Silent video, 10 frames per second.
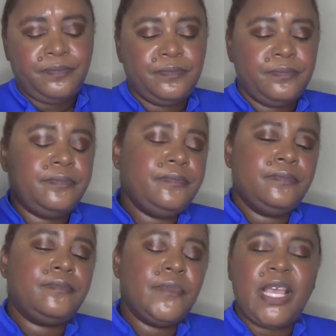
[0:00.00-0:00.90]
Hmm,
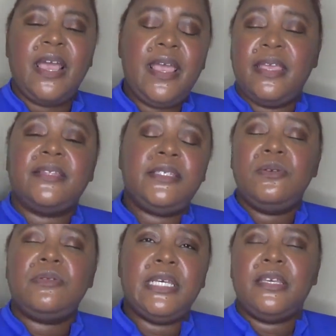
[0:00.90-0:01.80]
I ain't
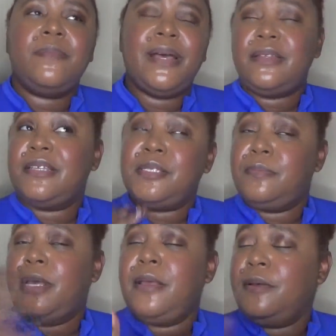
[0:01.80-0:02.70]
too ticky about that
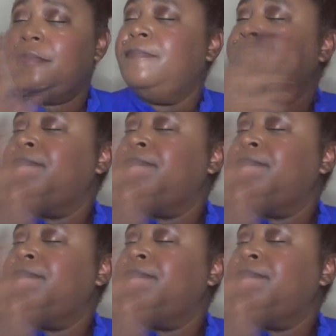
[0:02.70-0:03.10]
smell.